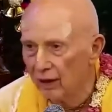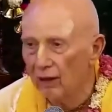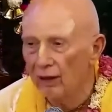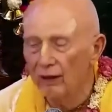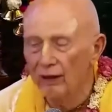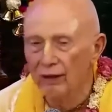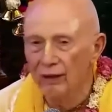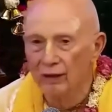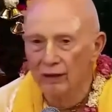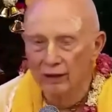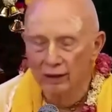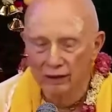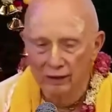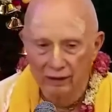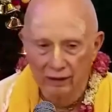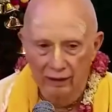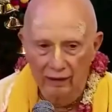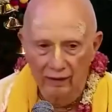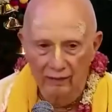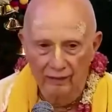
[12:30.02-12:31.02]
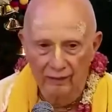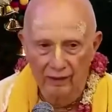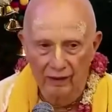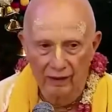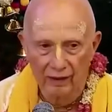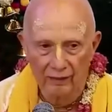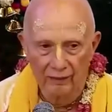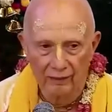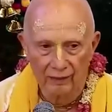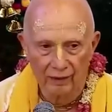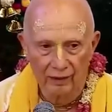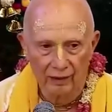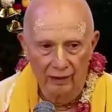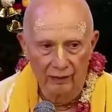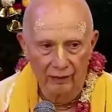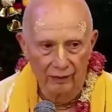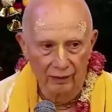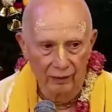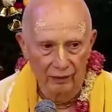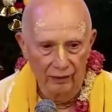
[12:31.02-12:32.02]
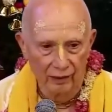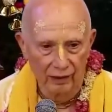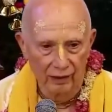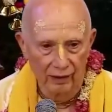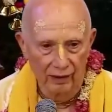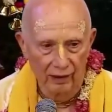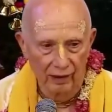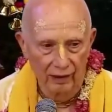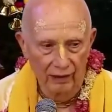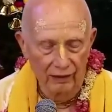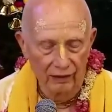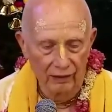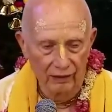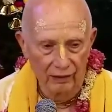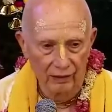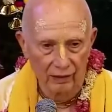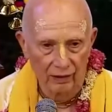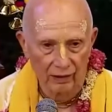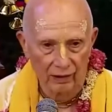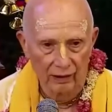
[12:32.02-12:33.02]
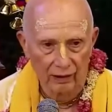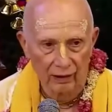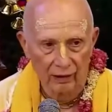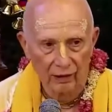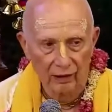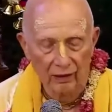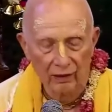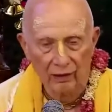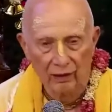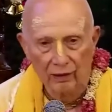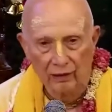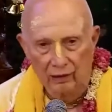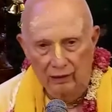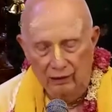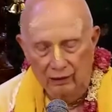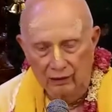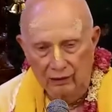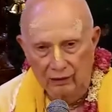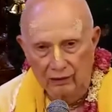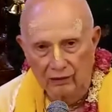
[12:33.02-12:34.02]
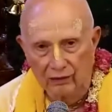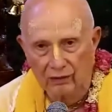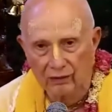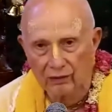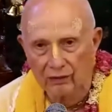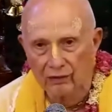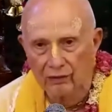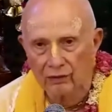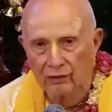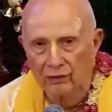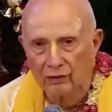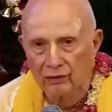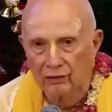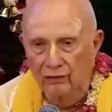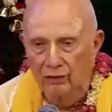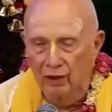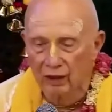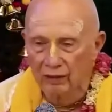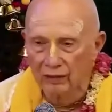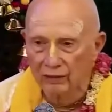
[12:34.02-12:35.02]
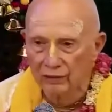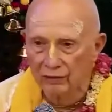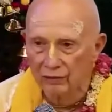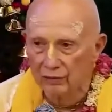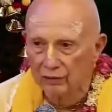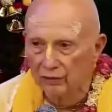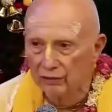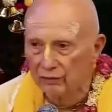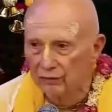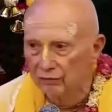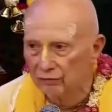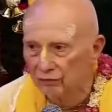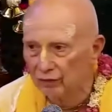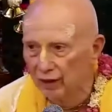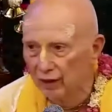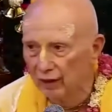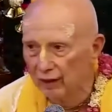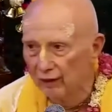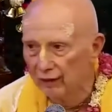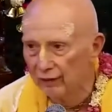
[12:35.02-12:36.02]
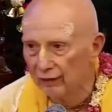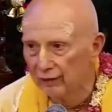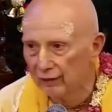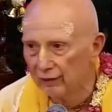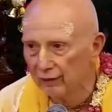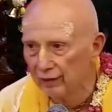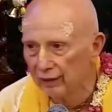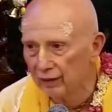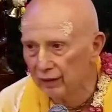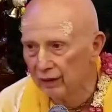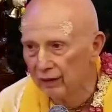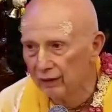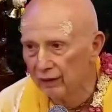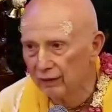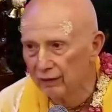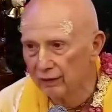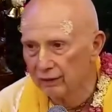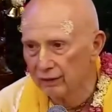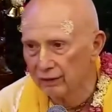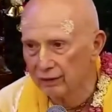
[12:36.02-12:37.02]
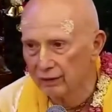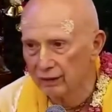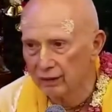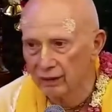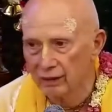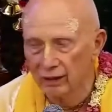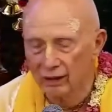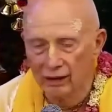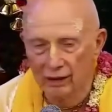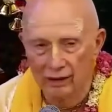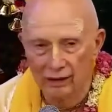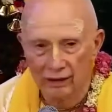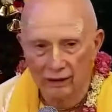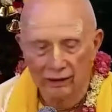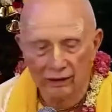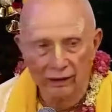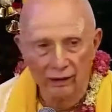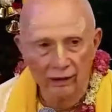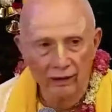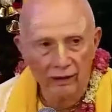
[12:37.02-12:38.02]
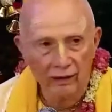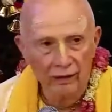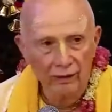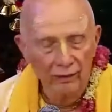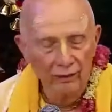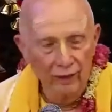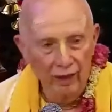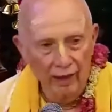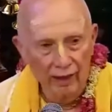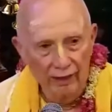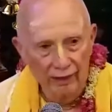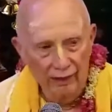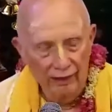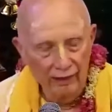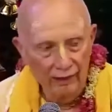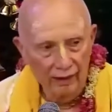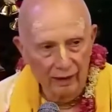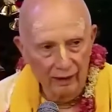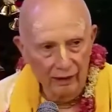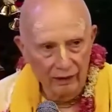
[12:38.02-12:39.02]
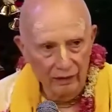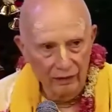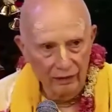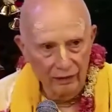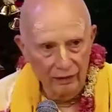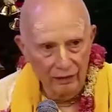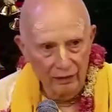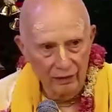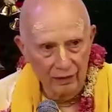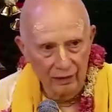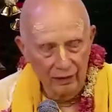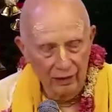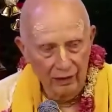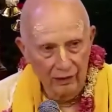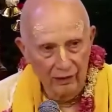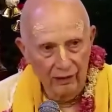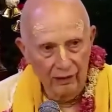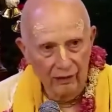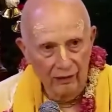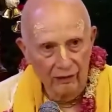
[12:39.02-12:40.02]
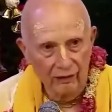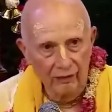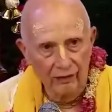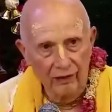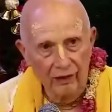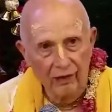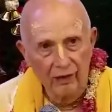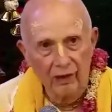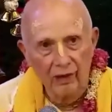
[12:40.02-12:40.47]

Ahankar ityam me bina prakriti astada. Earth, water, fire, ether, air, mind, intelligence, and ego.